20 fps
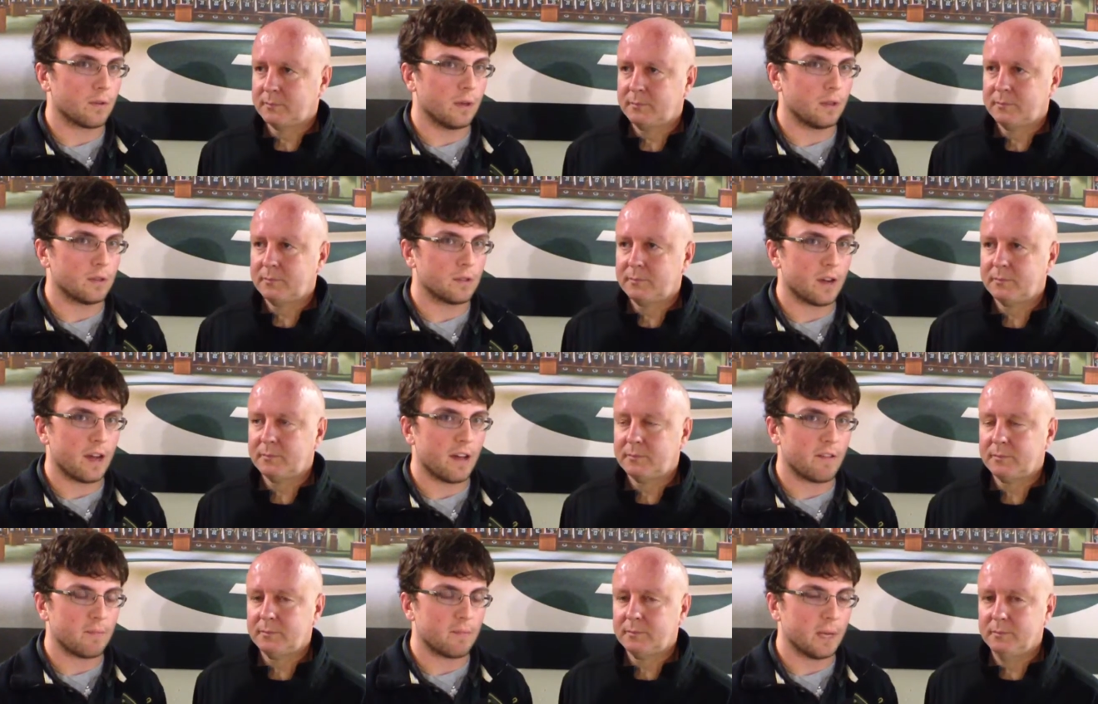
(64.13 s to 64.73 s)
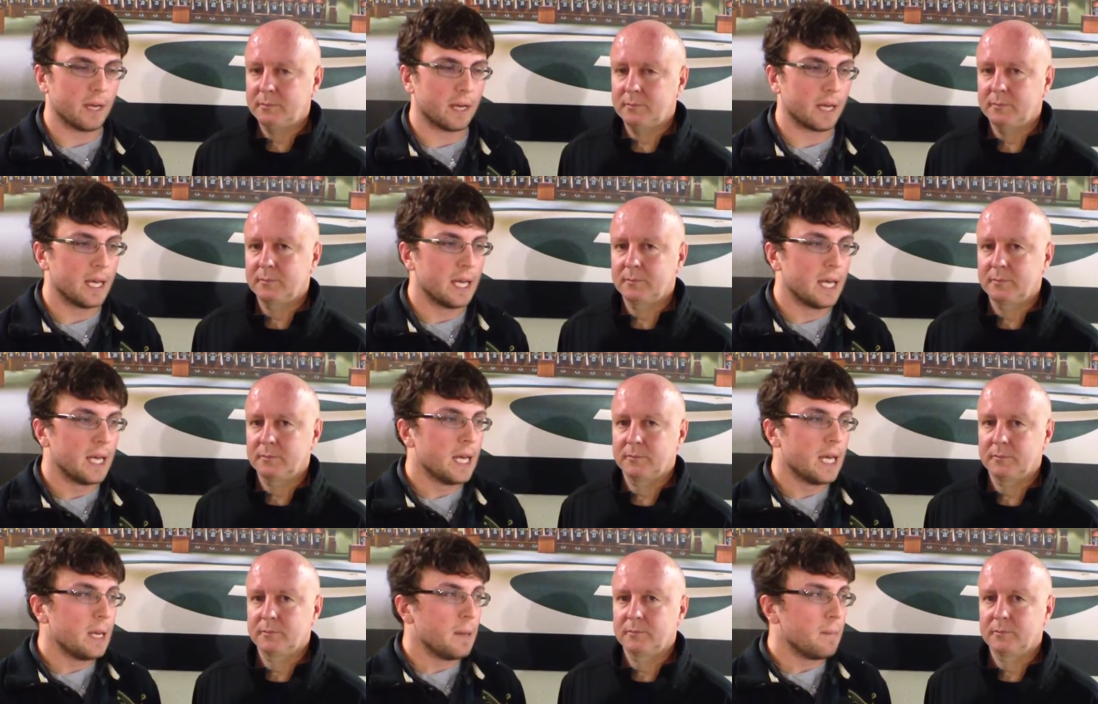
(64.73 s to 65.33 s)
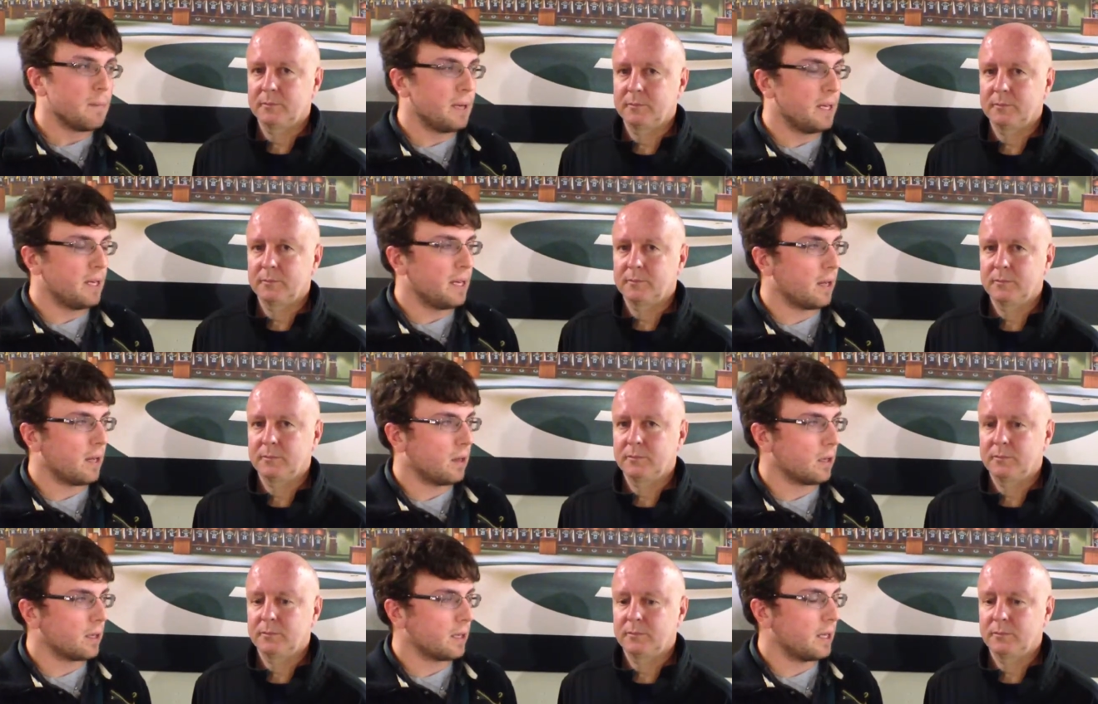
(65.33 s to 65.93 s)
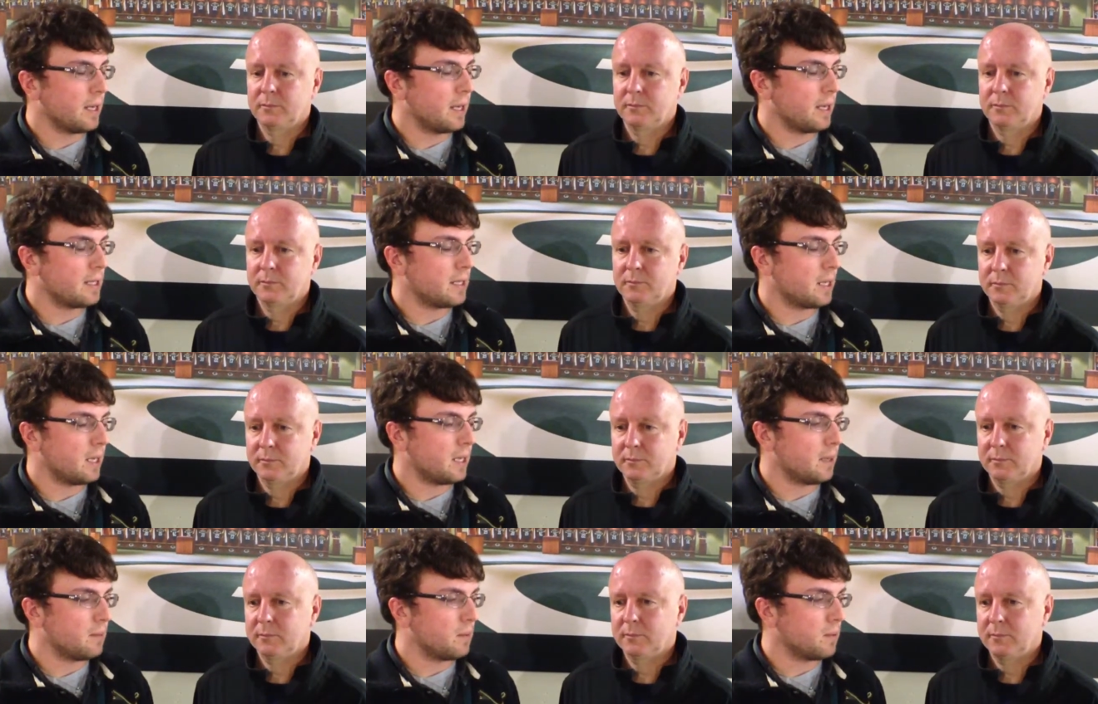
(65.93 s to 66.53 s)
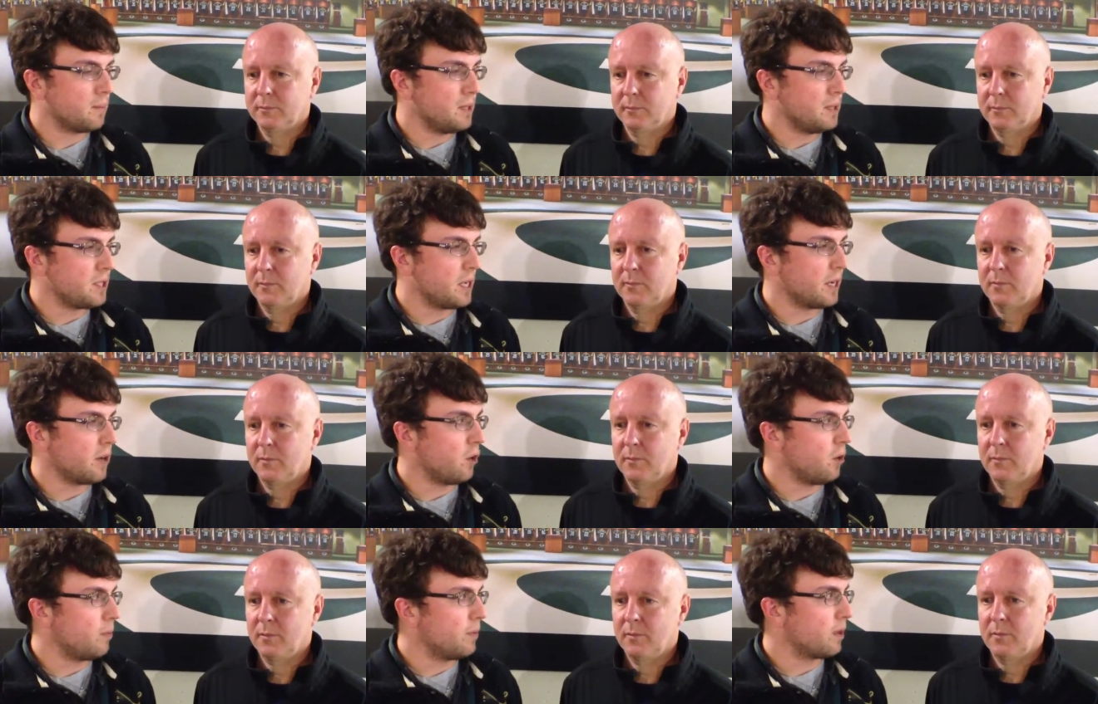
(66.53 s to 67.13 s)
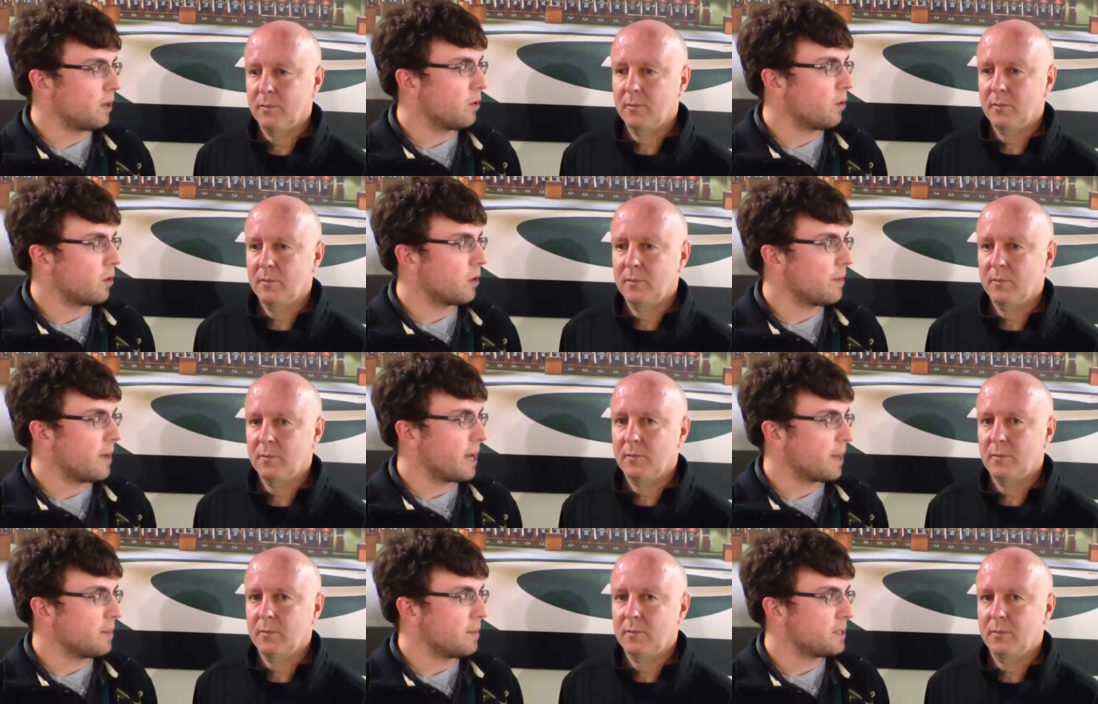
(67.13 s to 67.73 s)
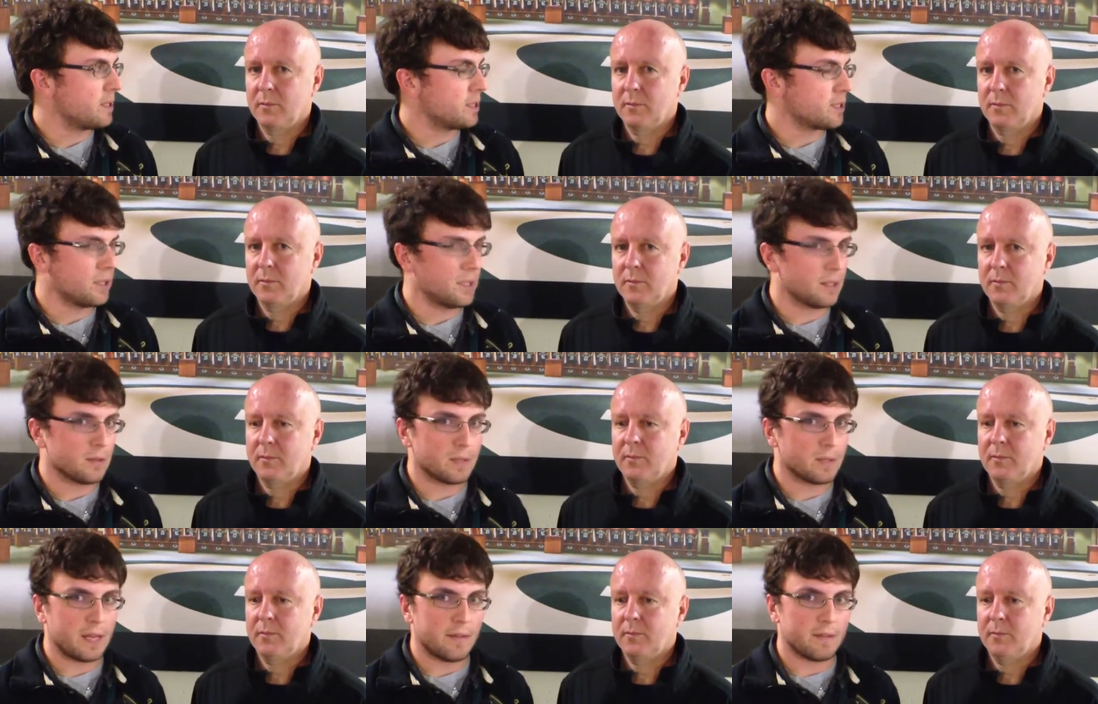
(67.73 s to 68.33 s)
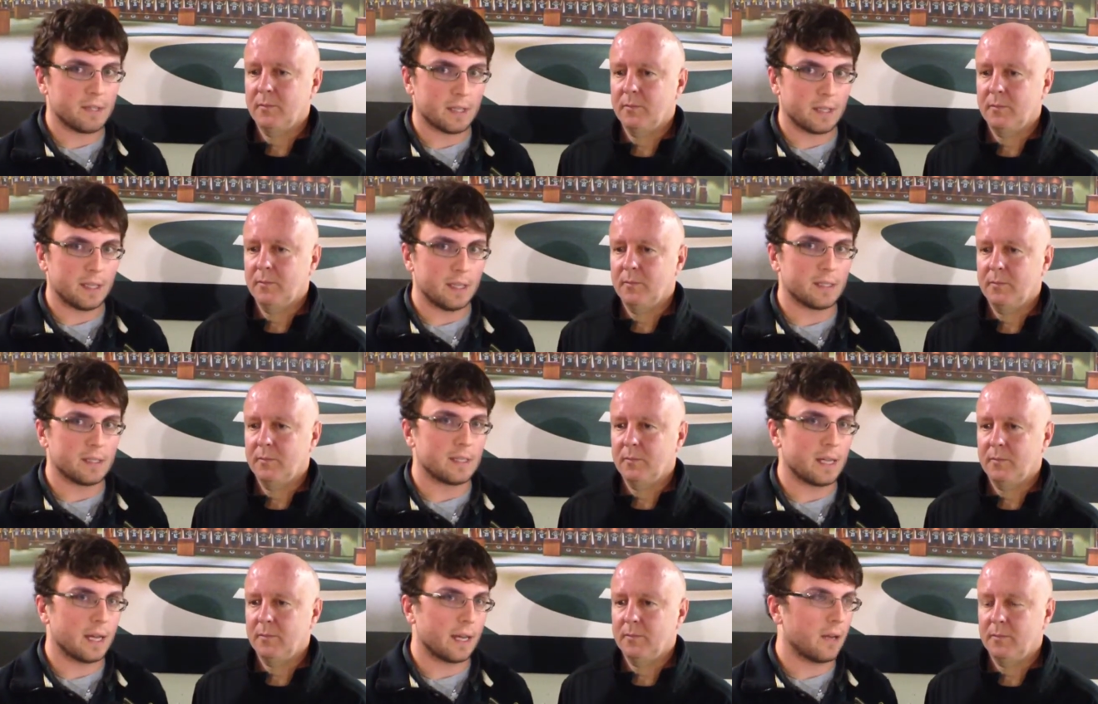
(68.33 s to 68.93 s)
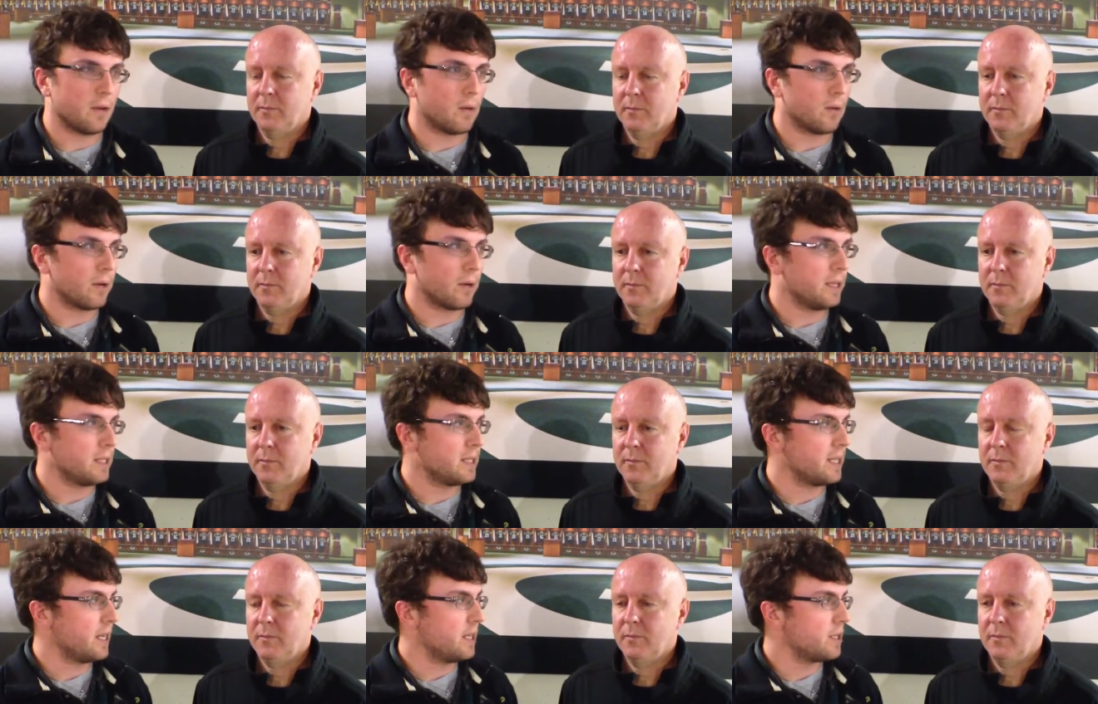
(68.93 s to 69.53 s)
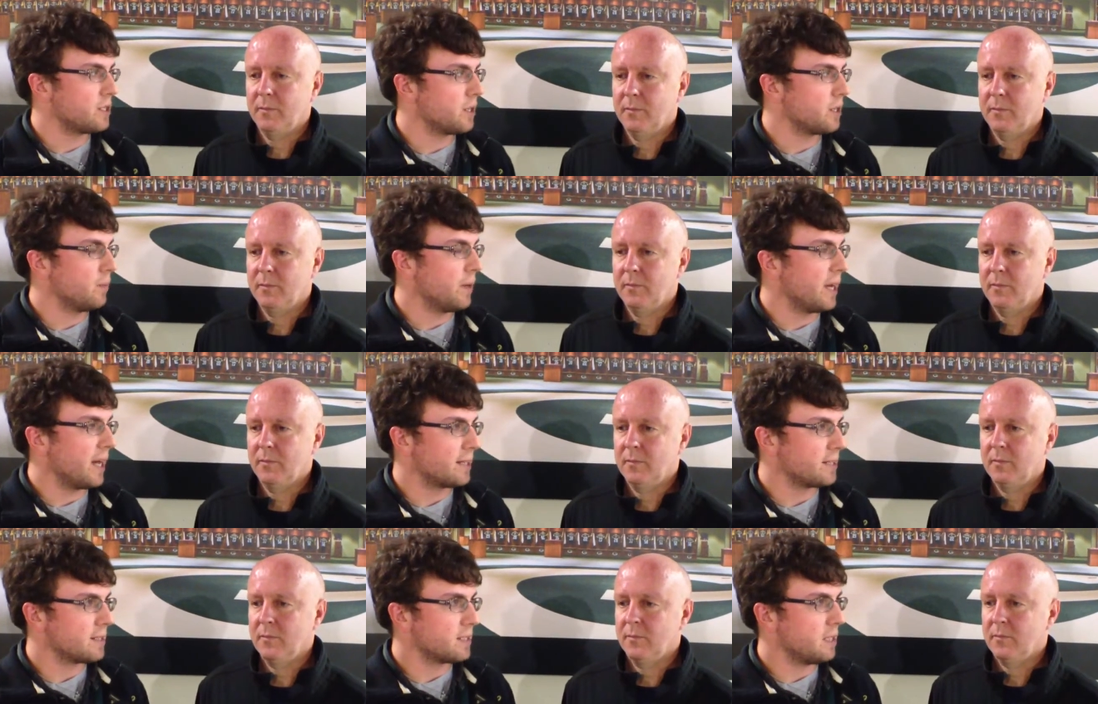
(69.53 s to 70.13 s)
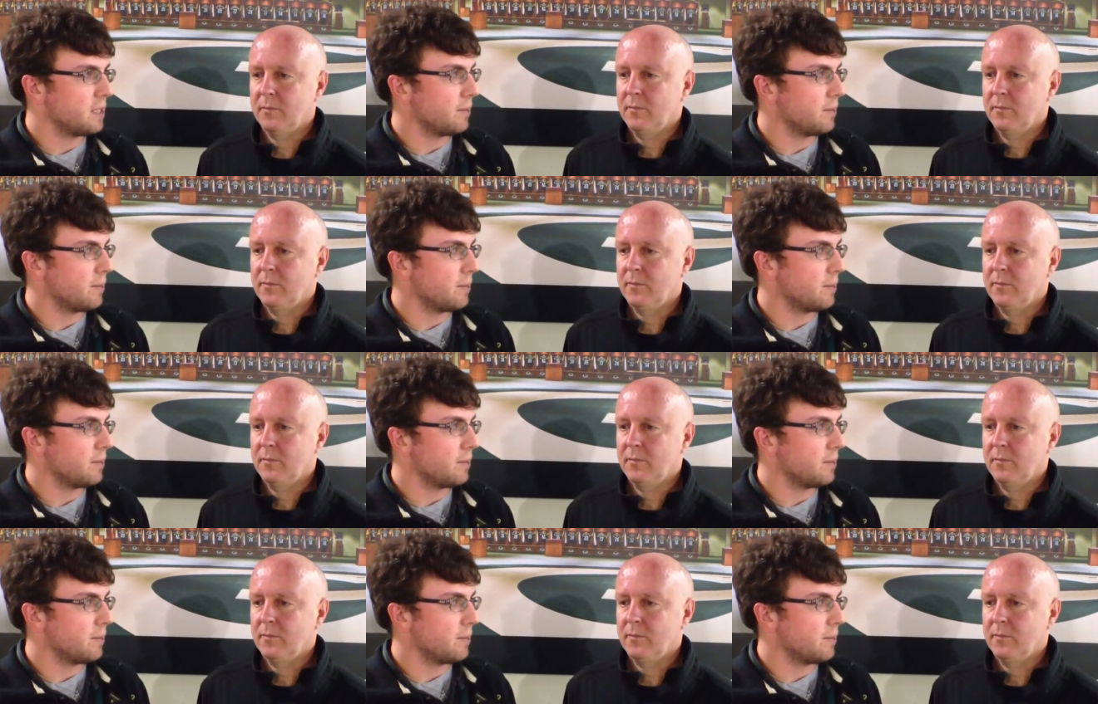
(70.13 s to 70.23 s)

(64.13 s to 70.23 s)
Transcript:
Speaker 1: round draft pick. Pete, now looking at uh, B.J. Coleman, the quarterback position, this was obviously his second orientation. We got to see